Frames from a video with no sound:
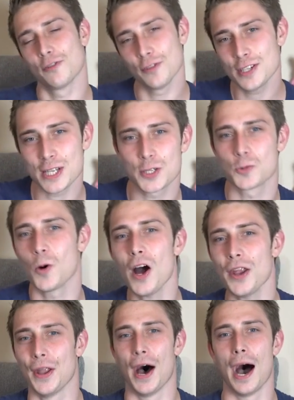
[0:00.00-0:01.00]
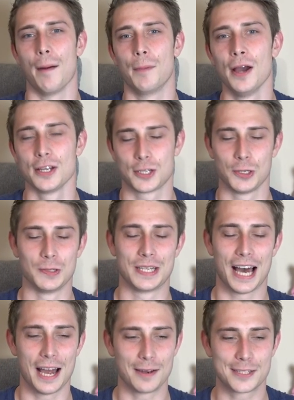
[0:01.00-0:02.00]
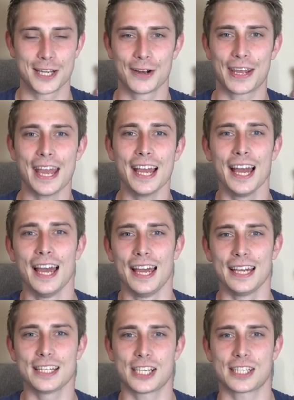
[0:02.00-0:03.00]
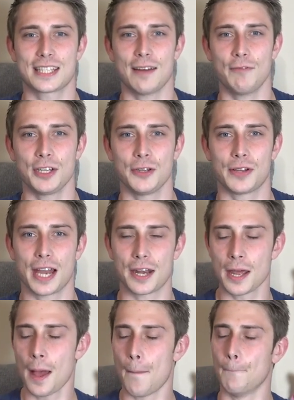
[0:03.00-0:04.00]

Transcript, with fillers: physics 1 up 2 times, okay? It's just something you get.